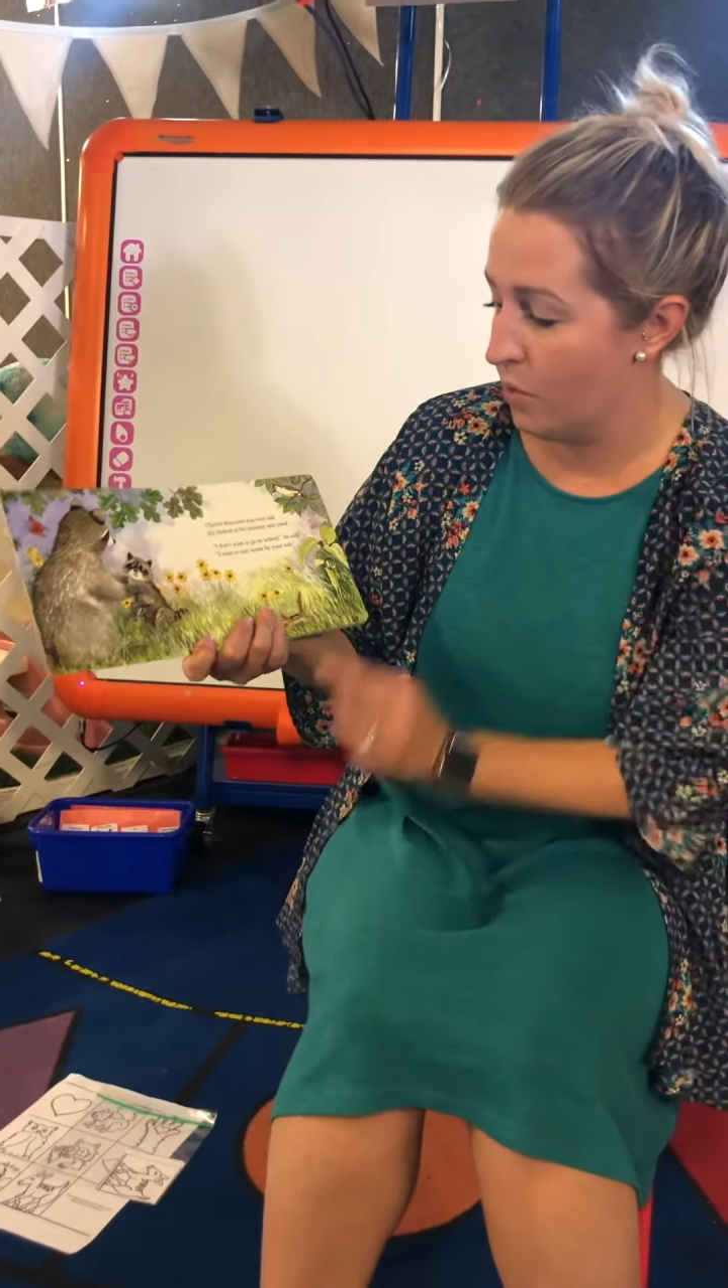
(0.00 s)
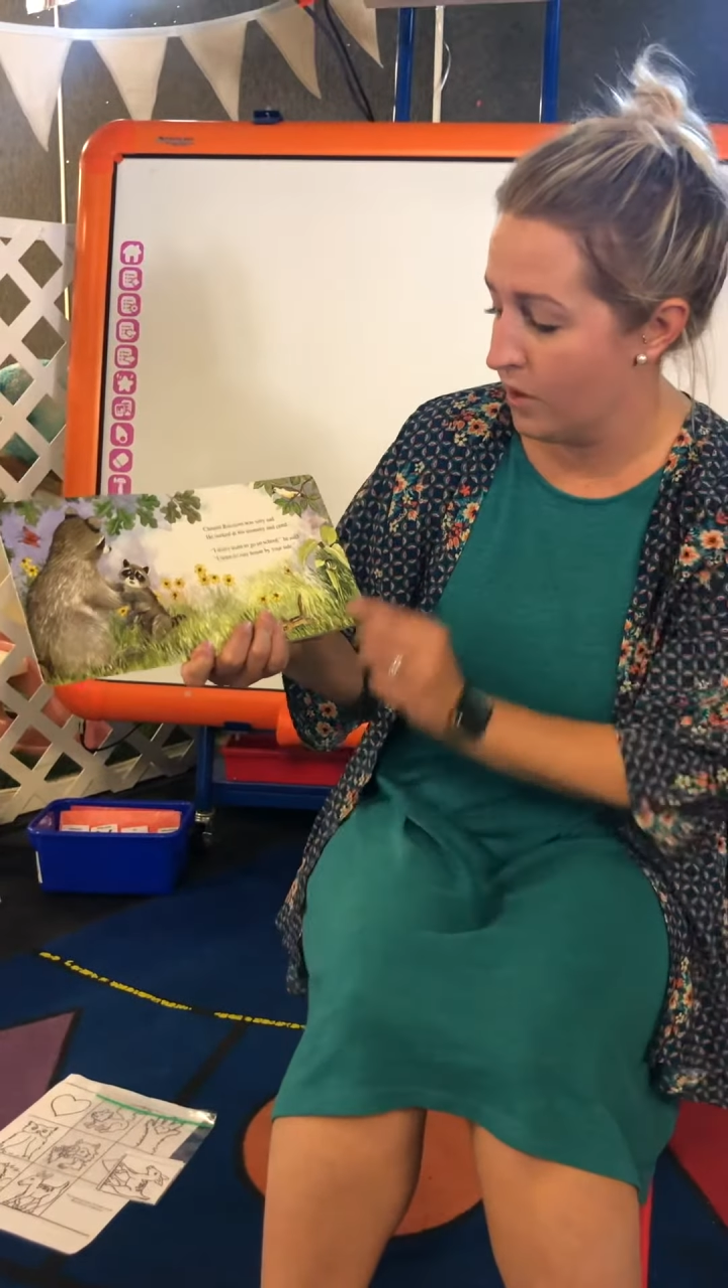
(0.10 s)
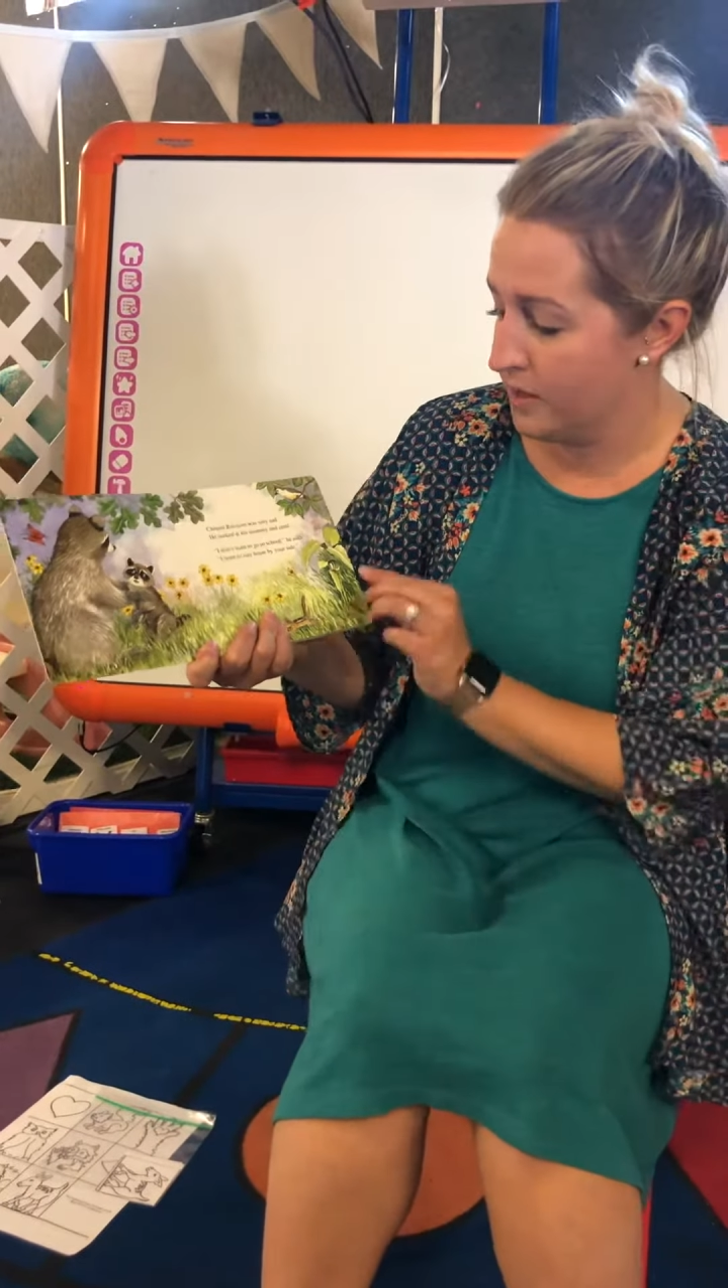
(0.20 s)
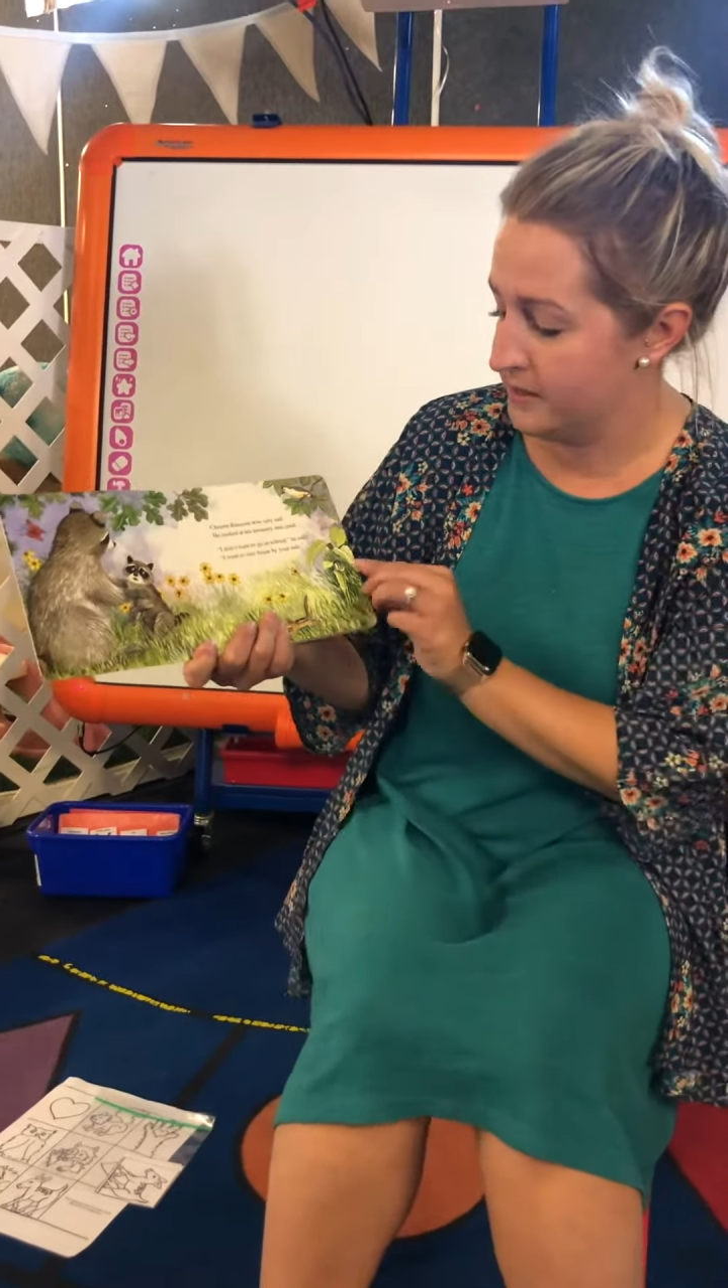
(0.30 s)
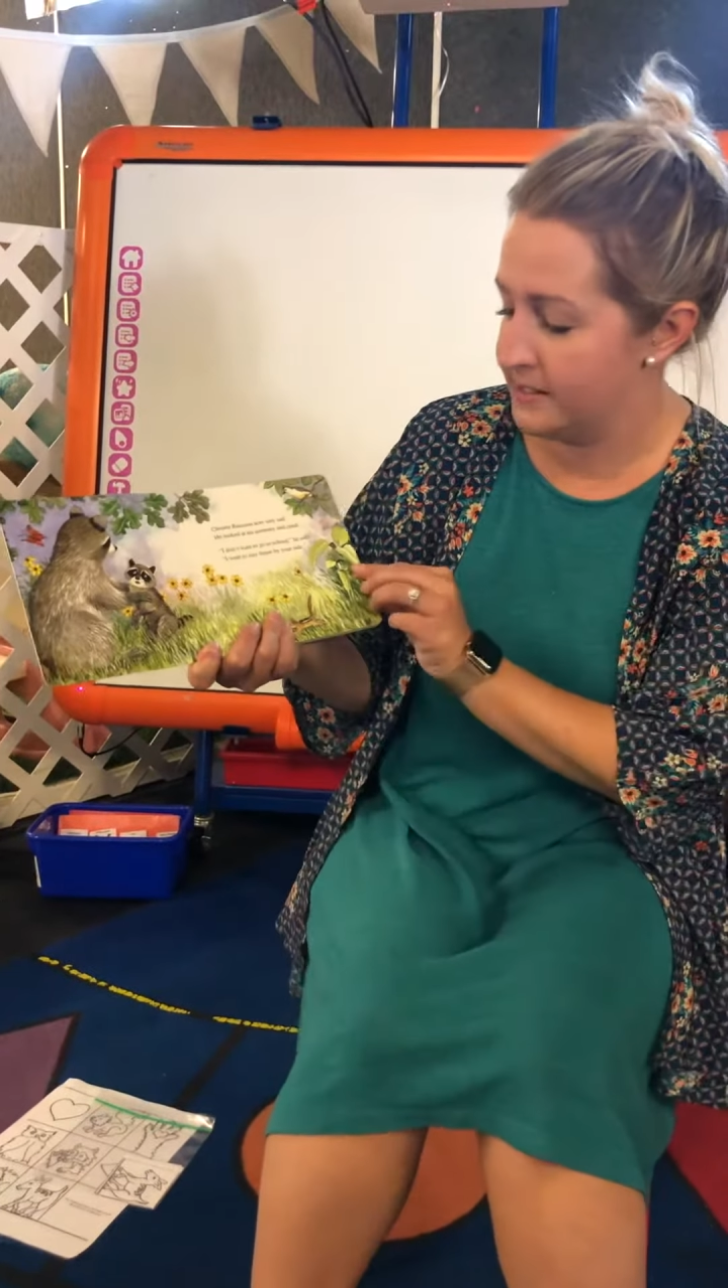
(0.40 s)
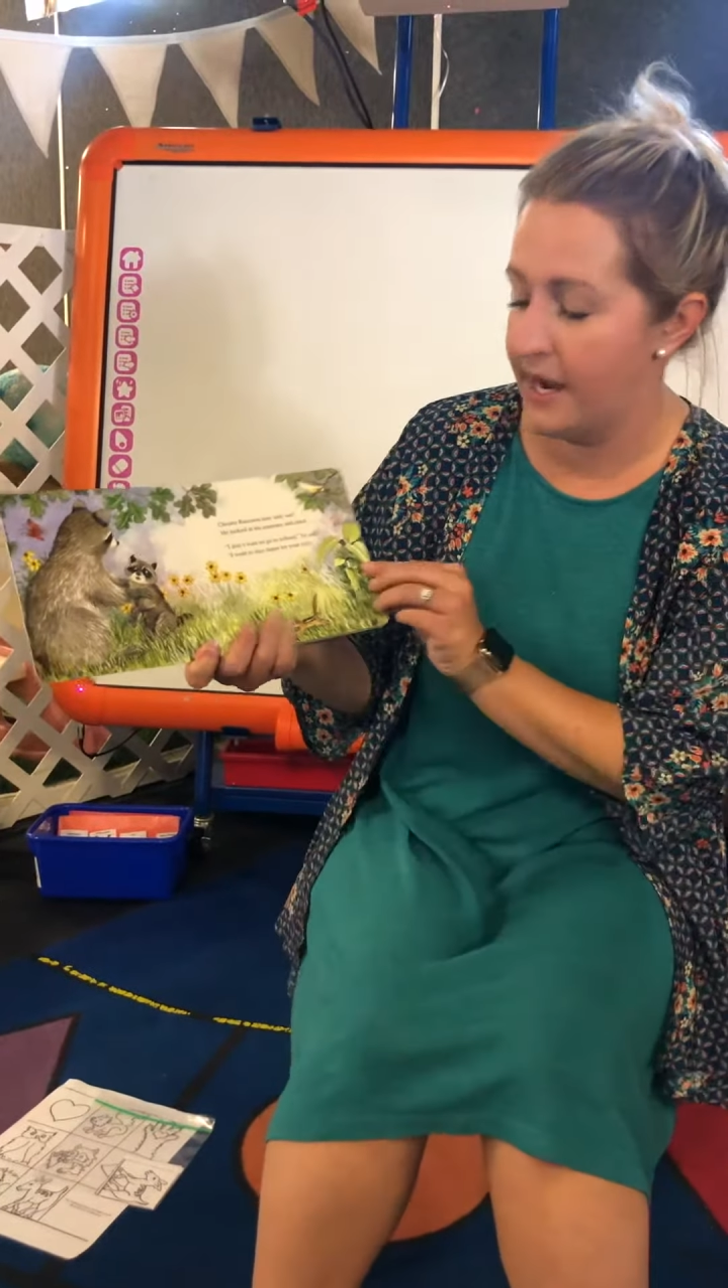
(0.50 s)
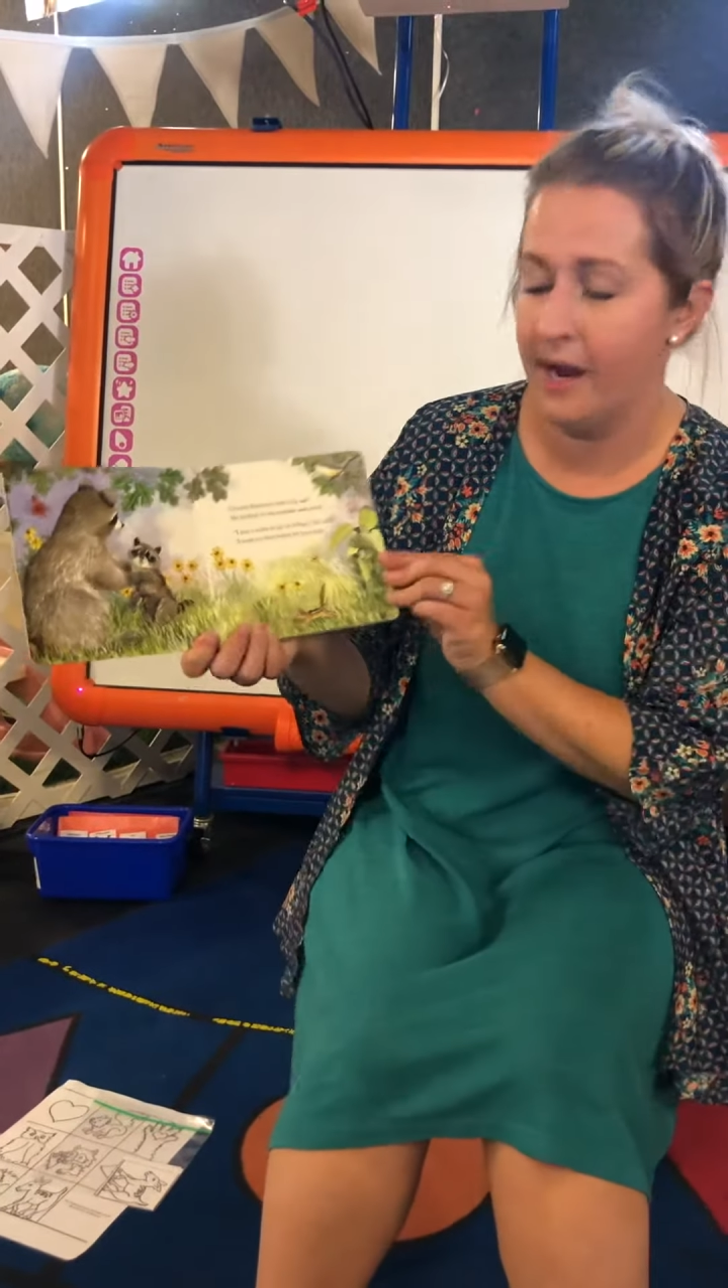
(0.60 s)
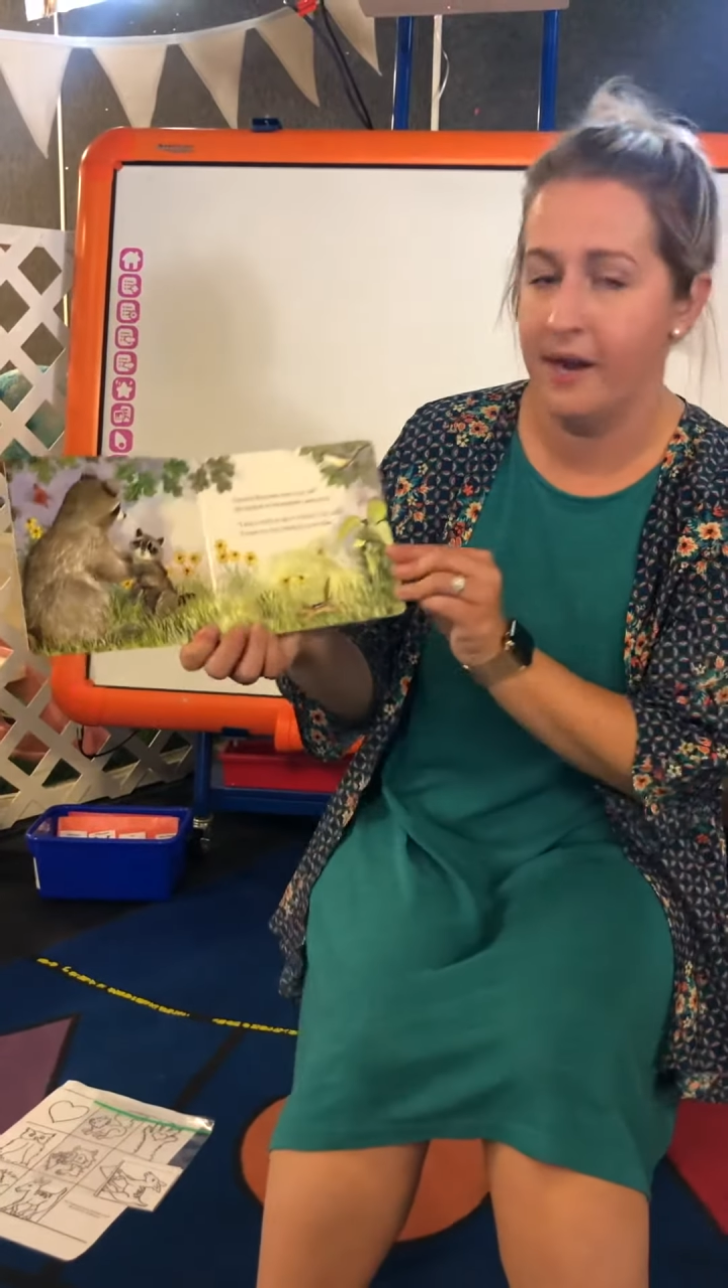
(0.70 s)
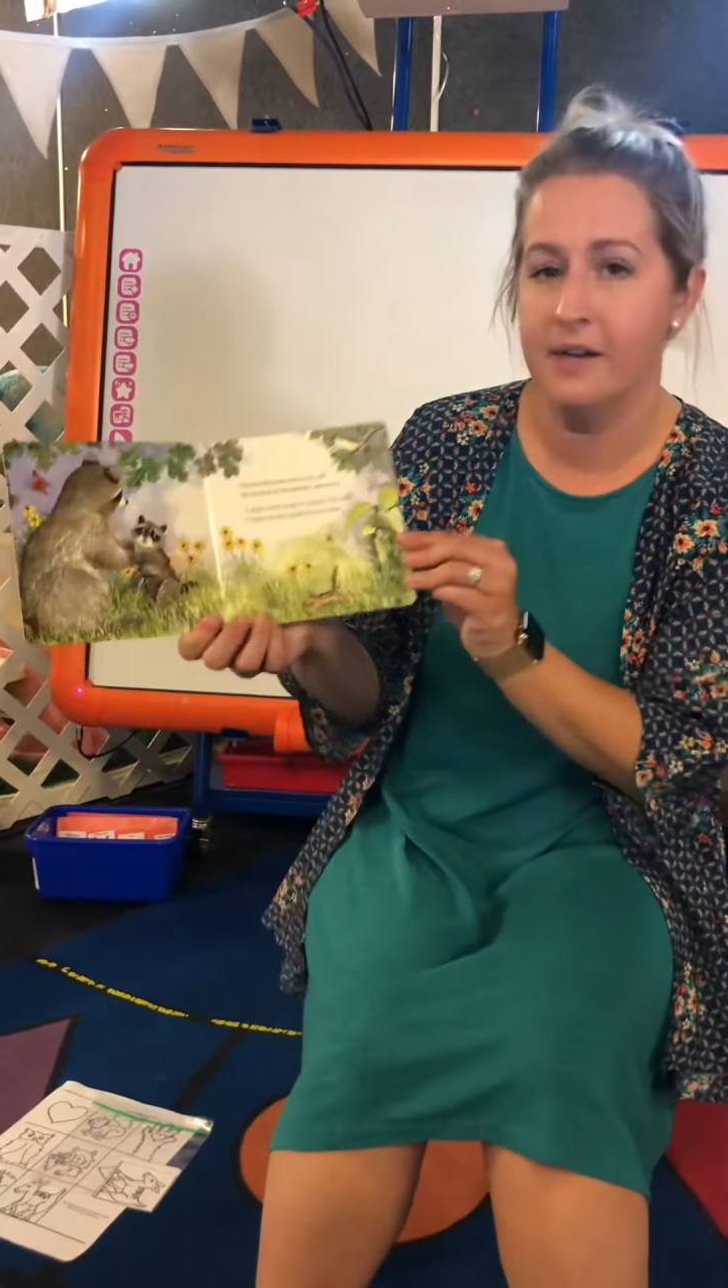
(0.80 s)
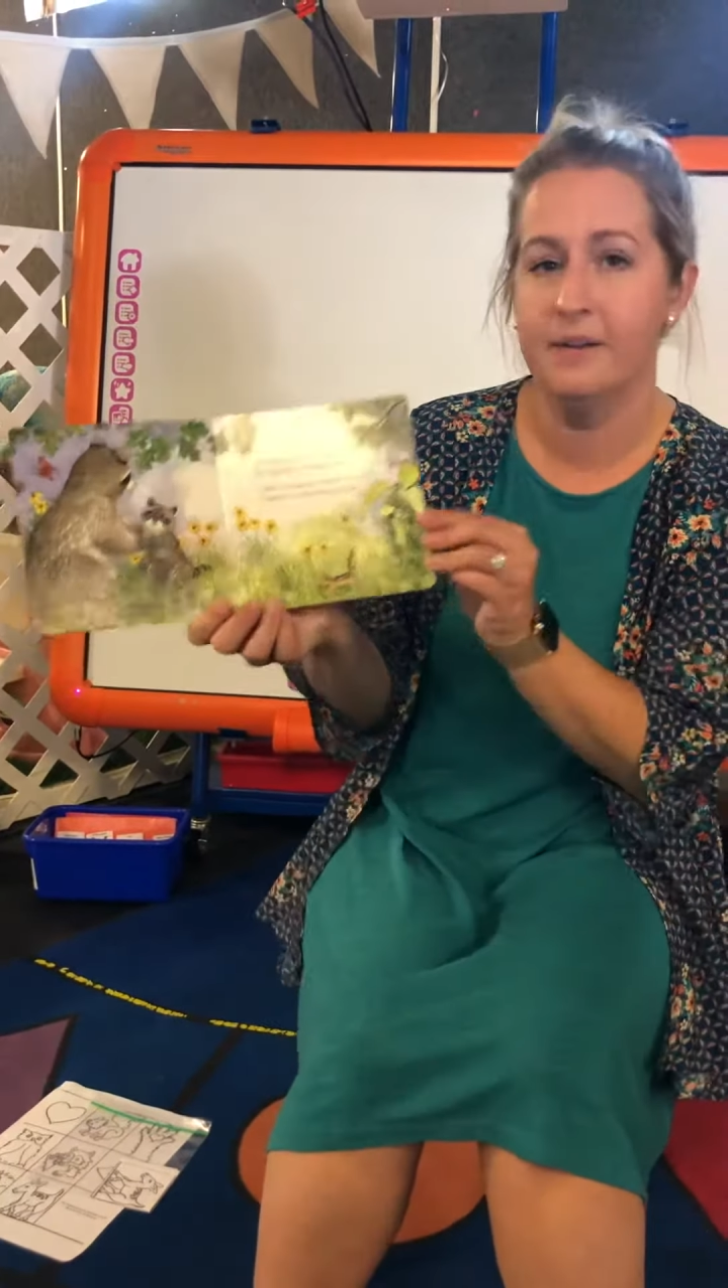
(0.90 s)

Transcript: side.